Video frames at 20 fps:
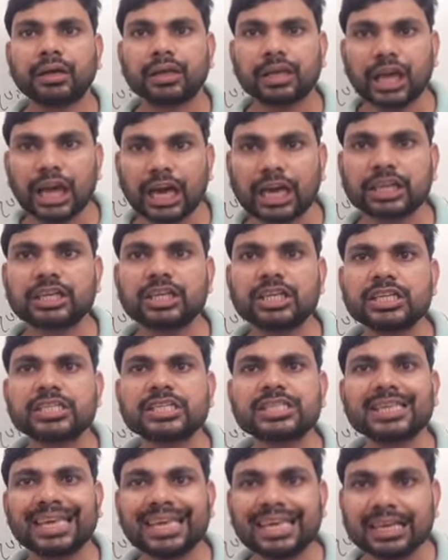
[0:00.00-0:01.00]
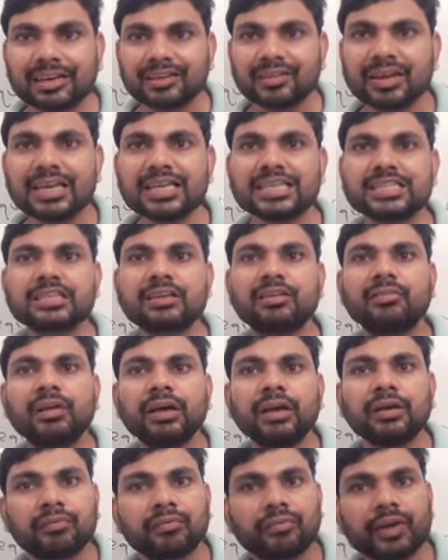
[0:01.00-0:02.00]
Catalysts increase
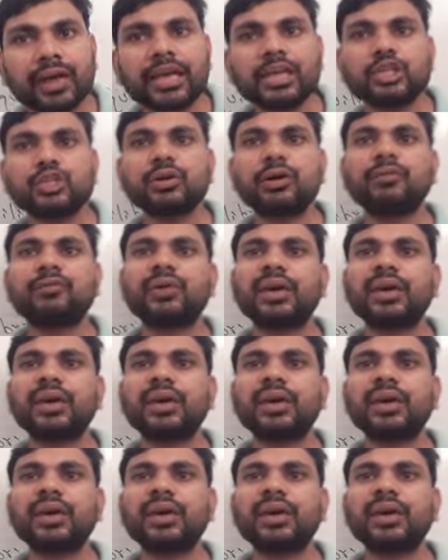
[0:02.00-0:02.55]
rate of